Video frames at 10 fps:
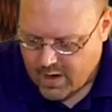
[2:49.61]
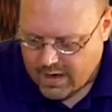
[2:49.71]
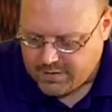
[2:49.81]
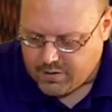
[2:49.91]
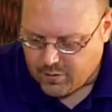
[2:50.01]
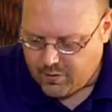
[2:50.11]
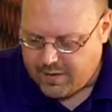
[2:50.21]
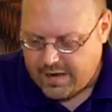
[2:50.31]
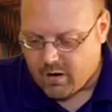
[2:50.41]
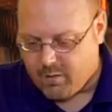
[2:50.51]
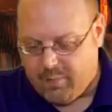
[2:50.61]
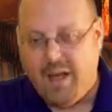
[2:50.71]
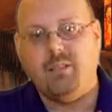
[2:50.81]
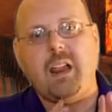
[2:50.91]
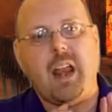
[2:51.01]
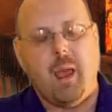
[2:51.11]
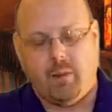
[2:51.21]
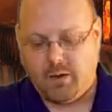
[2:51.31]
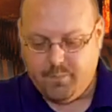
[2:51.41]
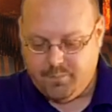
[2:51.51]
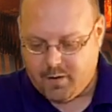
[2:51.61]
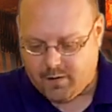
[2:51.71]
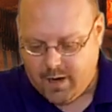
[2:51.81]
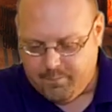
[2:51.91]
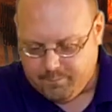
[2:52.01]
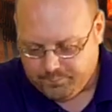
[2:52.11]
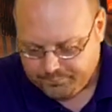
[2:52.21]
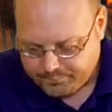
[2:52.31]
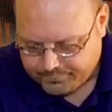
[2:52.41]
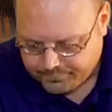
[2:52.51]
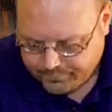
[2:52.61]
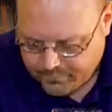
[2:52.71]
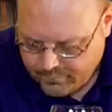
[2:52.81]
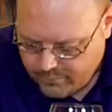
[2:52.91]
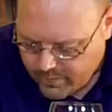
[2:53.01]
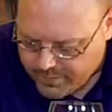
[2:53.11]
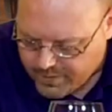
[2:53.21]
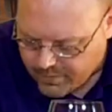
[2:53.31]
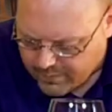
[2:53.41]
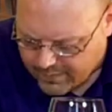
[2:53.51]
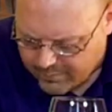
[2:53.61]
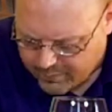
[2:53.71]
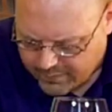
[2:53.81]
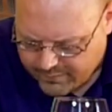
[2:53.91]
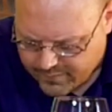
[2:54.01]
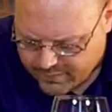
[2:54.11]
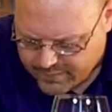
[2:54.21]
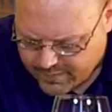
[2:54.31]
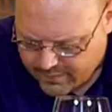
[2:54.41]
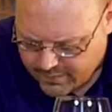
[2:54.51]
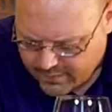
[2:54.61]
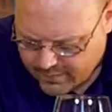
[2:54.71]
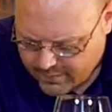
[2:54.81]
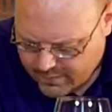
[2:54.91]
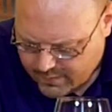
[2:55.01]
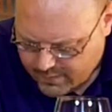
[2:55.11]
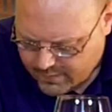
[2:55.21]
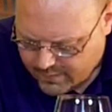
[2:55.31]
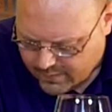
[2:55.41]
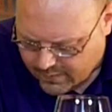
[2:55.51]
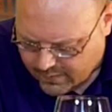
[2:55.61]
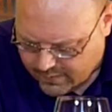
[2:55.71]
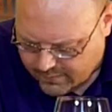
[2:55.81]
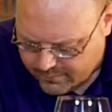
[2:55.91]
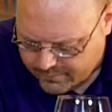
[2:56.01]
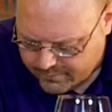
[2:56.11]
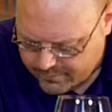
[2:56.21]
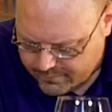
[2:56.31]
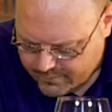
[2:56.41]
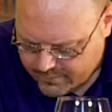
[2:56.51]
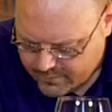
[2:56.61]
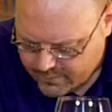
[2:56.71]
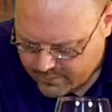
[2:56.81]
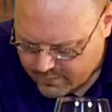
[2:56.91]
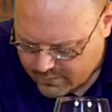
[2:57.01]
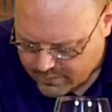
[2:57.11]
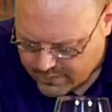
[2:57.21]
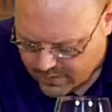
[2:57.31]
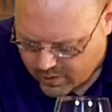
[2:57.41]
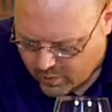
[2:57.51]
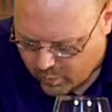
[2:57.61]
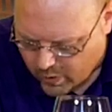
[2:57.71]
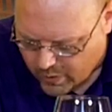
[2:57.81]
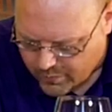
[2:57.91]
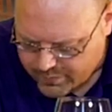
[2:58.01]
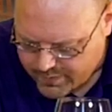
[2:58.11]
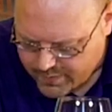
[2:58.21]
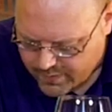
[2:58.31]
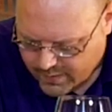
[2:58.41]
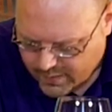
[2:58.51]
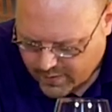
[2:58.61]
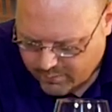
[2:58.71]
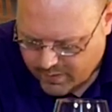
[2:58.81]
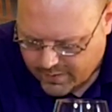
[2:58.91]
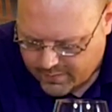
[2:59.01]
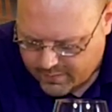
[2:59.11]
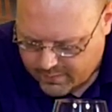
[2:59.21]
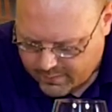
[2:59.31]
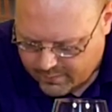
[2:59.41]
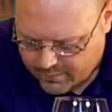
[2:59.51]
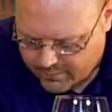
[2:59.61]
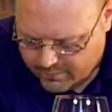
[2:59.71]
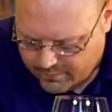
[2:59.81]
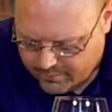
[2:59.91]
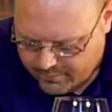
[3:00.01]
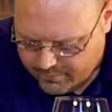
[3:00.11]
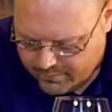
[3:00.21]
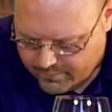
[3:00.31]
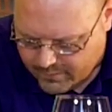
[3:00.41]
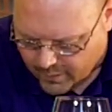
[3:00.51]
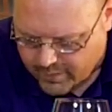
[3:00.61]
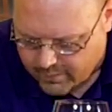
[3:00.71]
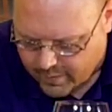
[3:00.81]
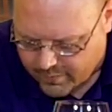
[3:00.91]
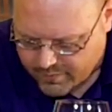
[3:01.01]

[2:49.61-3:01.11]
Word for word: All right, so they are biodynamic, okay? So uh, I believe there's a, um, I guess not a quote, but, oh, here we go.